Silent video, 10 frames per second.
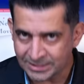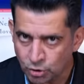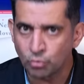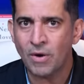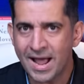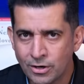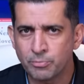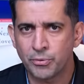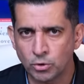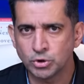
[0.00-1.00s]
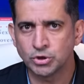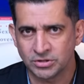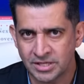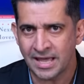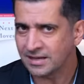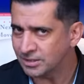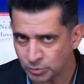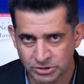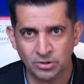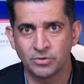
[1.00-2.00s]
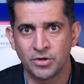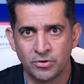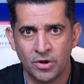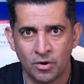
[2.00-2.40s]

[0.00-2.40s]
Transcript: That's the right approach to take because we still don't